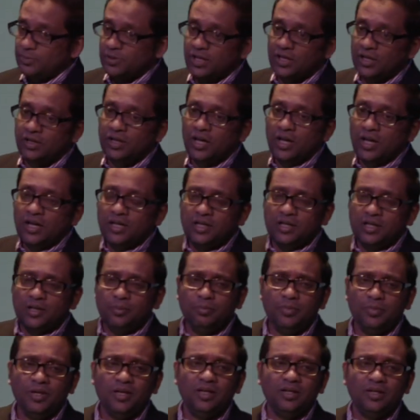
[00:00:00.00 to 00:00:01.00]
But then he
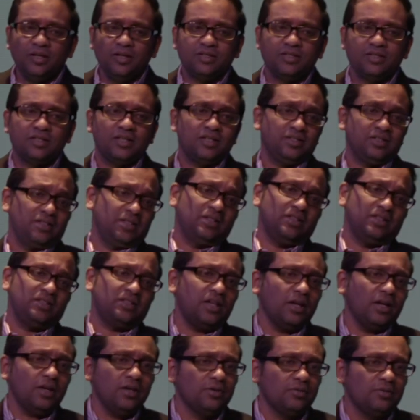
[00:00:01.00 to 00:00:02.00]
immediately says that the
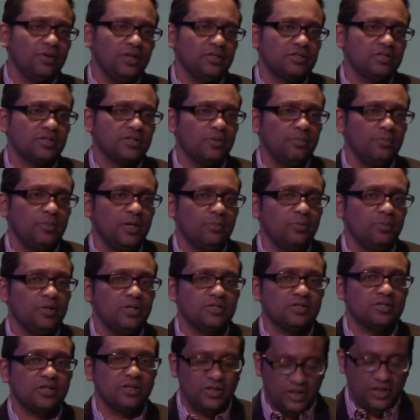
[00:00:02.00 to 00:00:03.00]
second greatest commandment
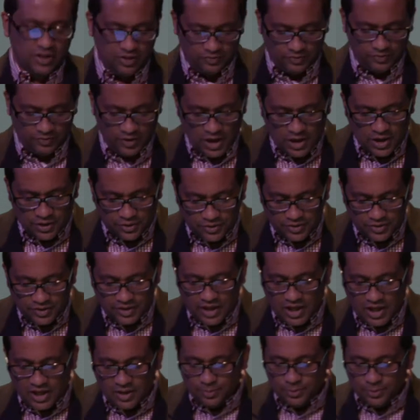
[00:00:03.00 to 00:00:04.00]
is to love your
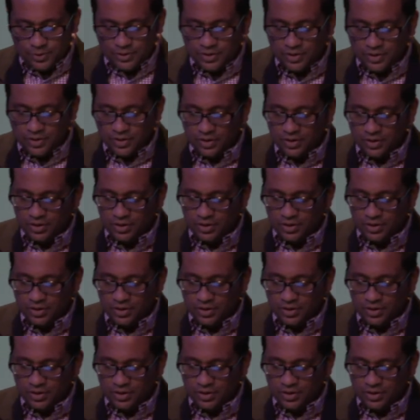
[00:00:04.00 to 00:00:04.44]
neighbor